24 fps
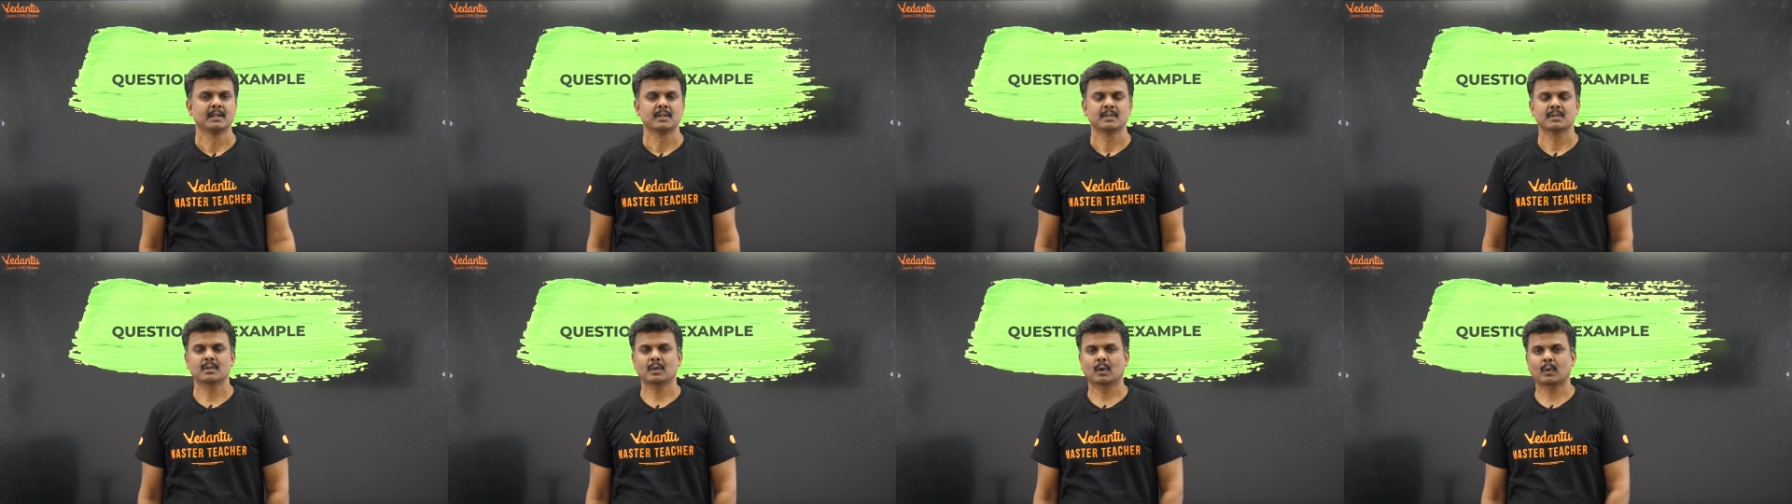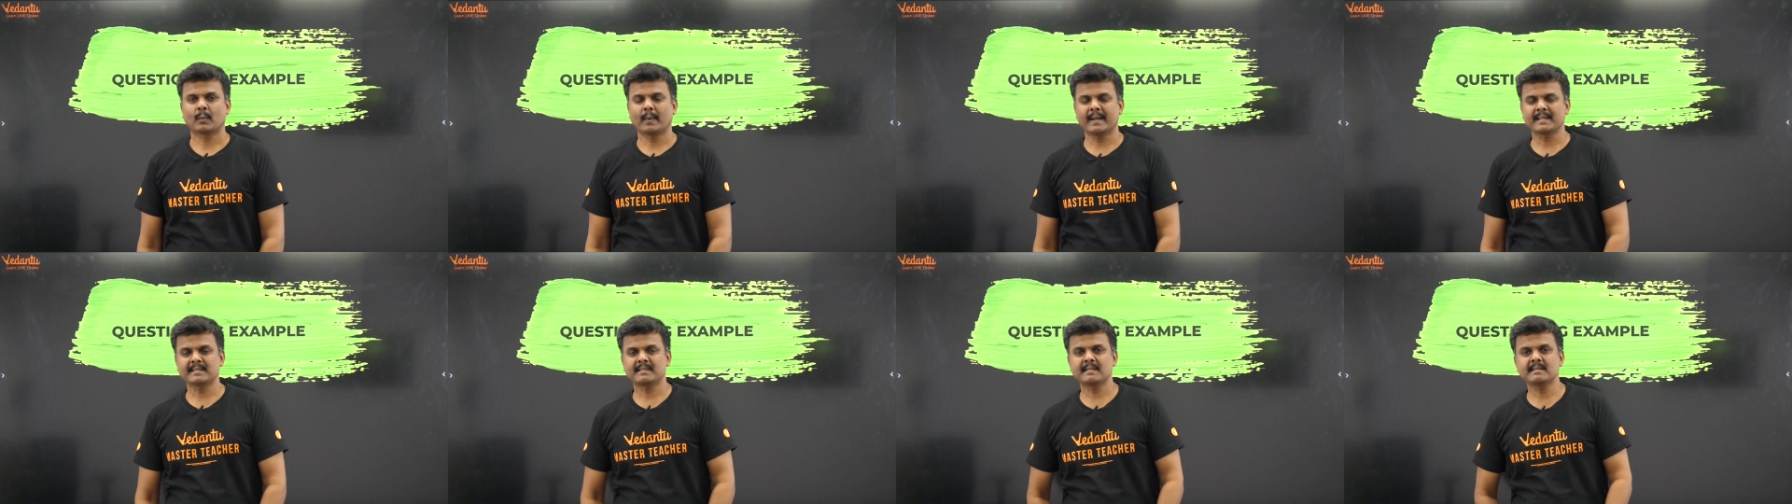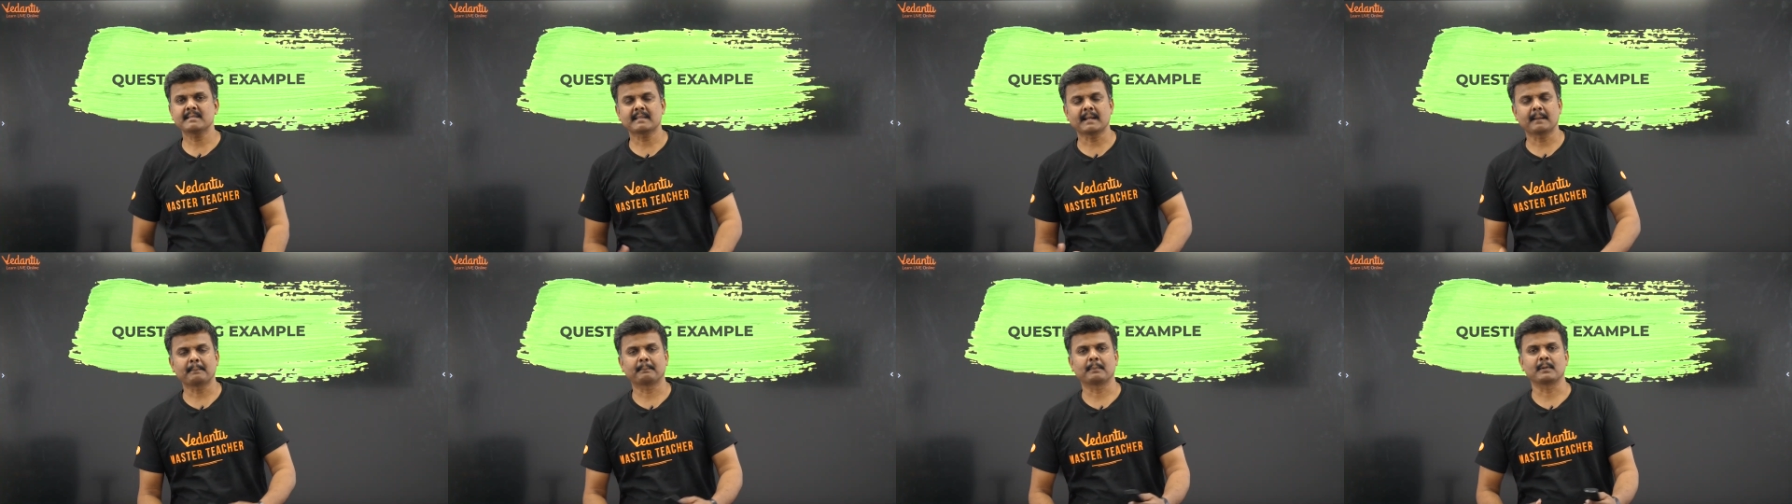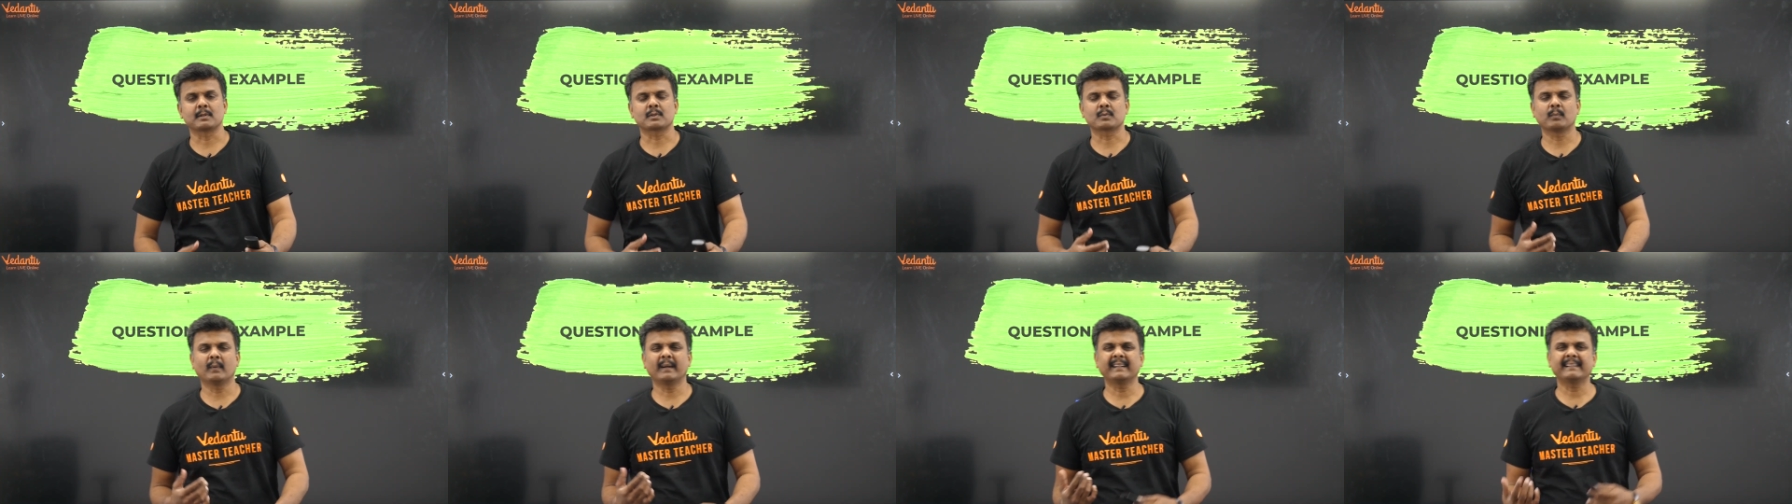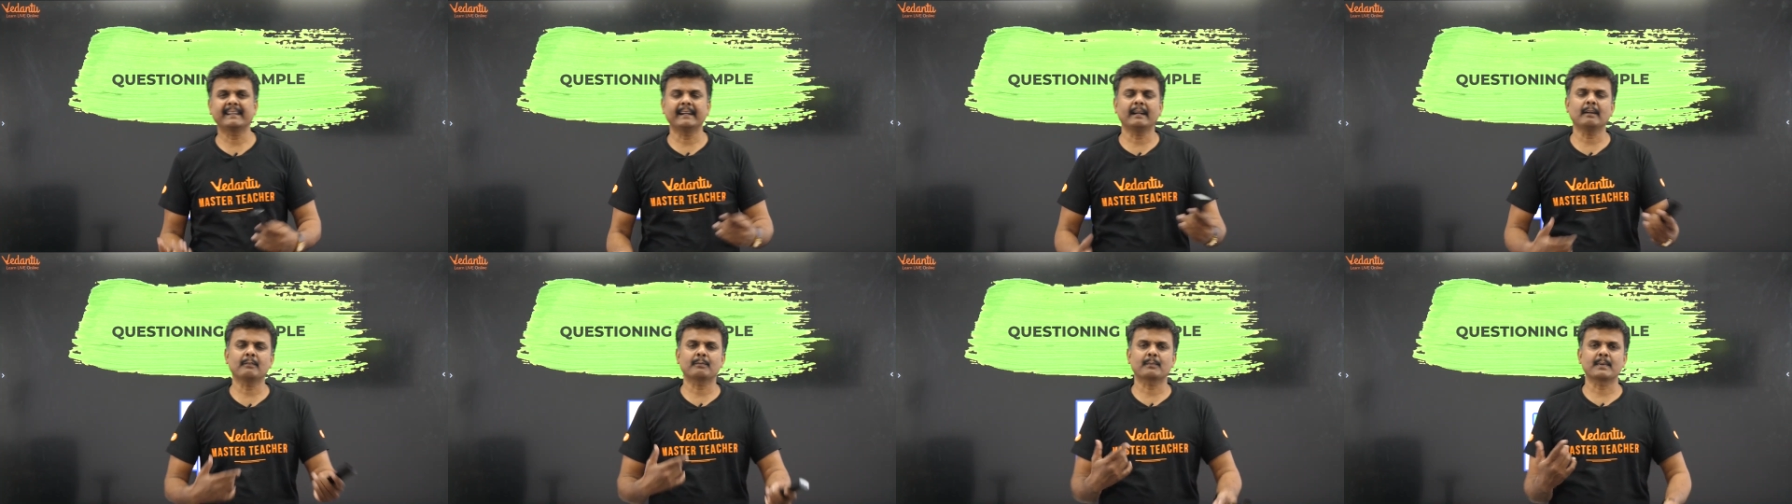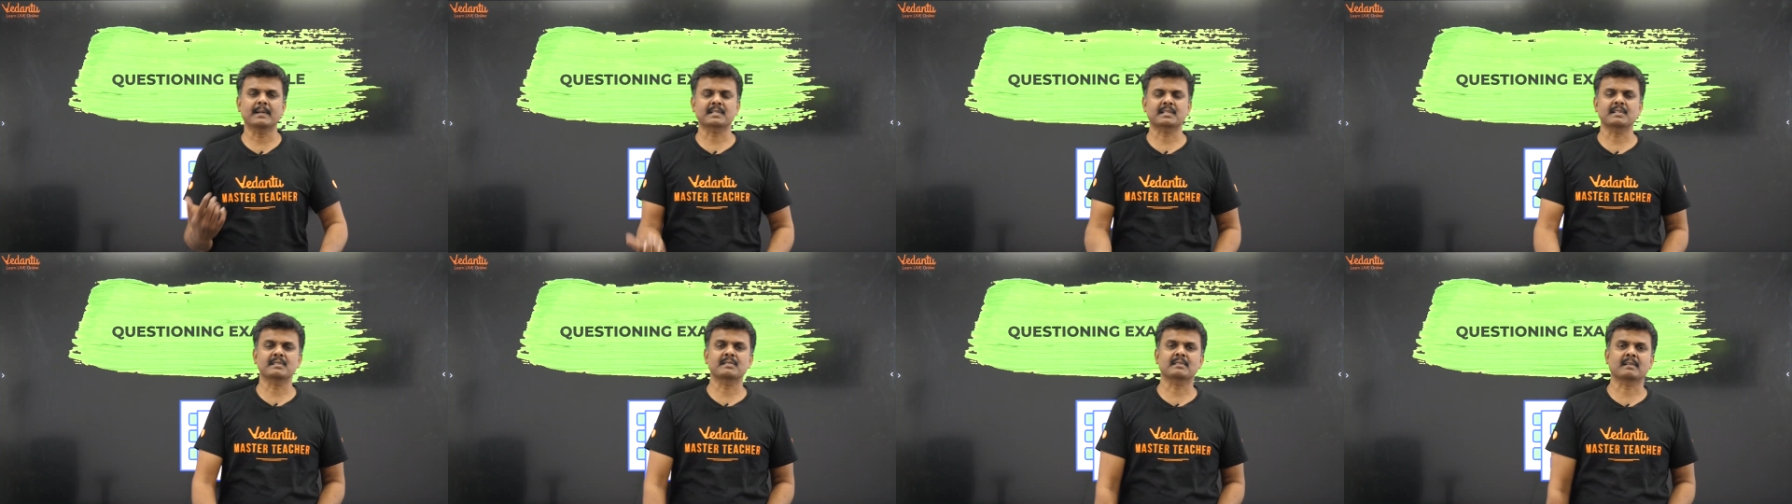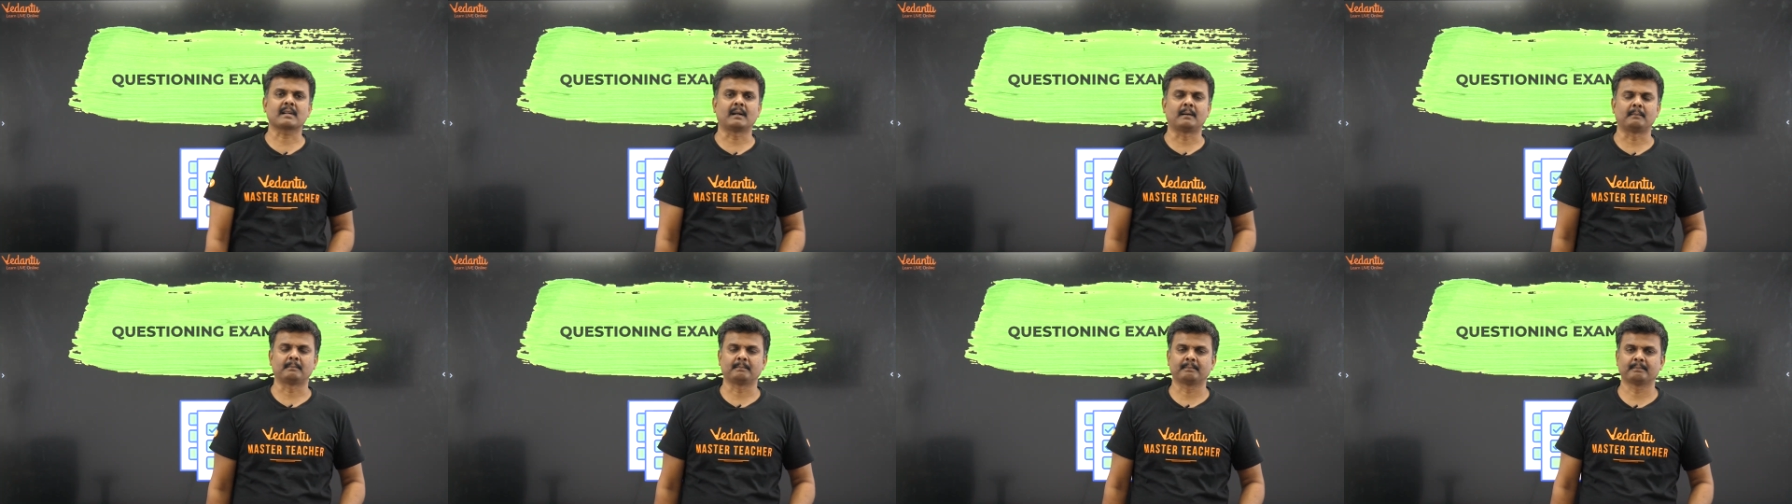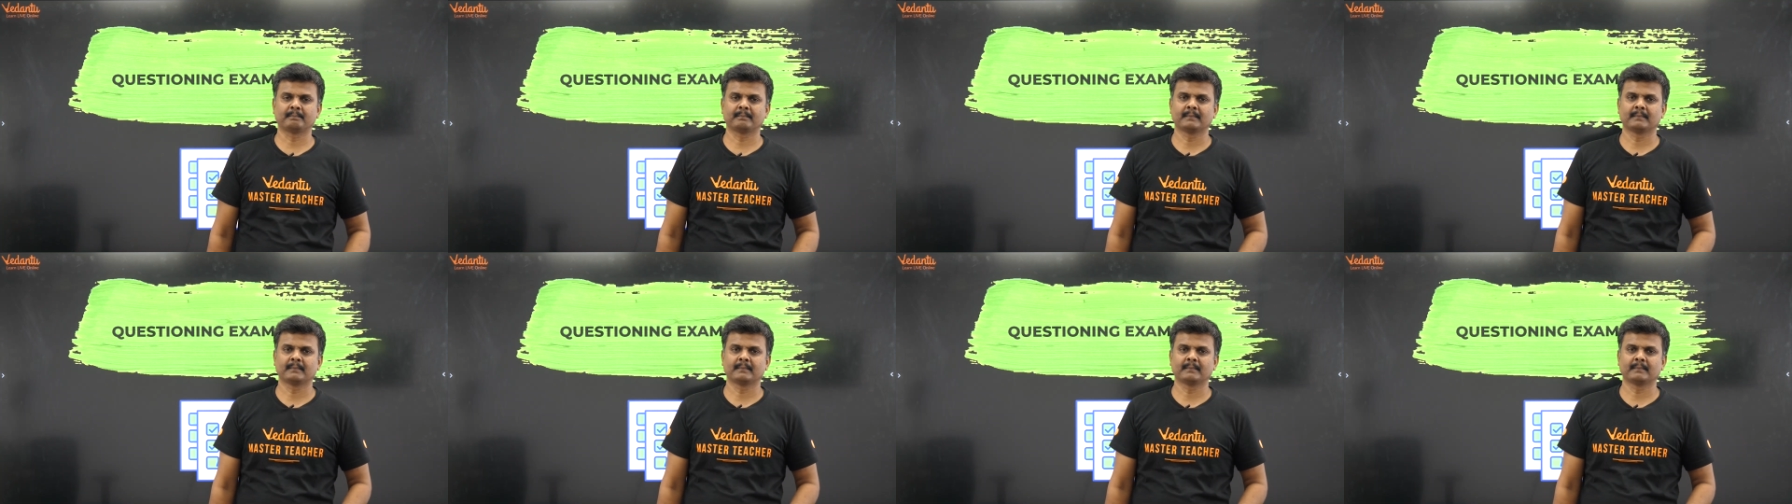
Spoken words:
So question samples, what kind of questions come?